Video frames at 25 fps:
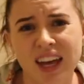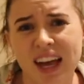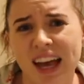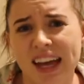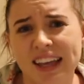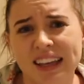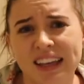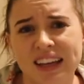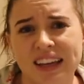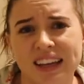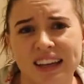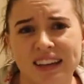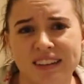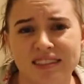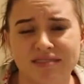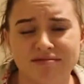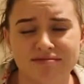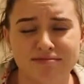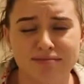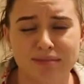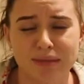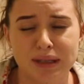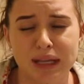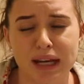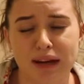I
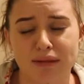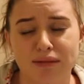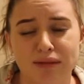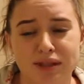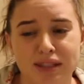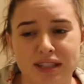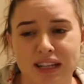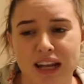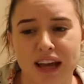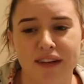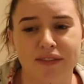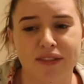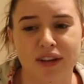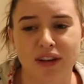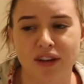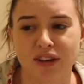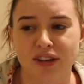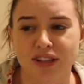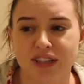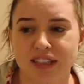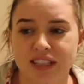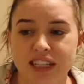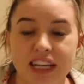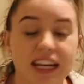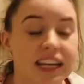wasn't having a
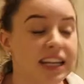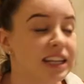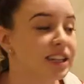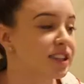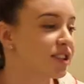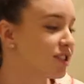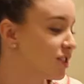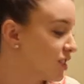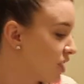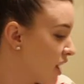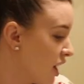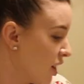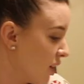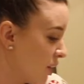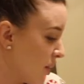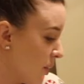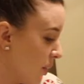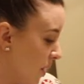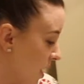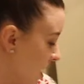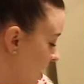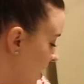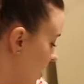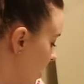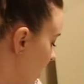good day.
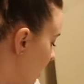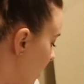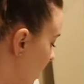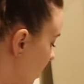So